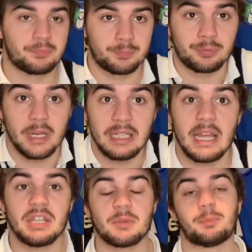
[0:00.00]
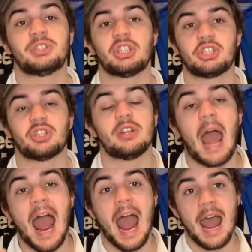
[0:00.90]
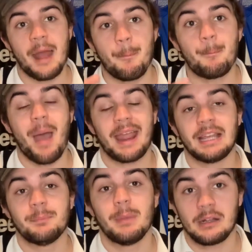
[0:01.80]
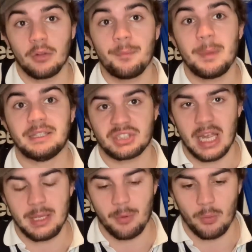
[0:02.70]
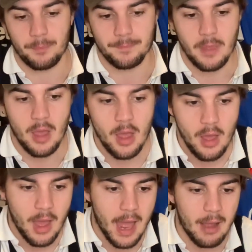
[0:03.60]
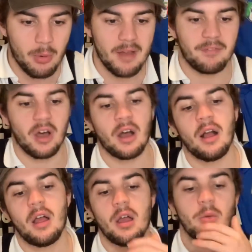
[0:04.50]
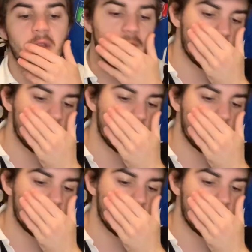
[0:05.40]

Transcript: pretty decent position at bang in the middle of mid-table. However, with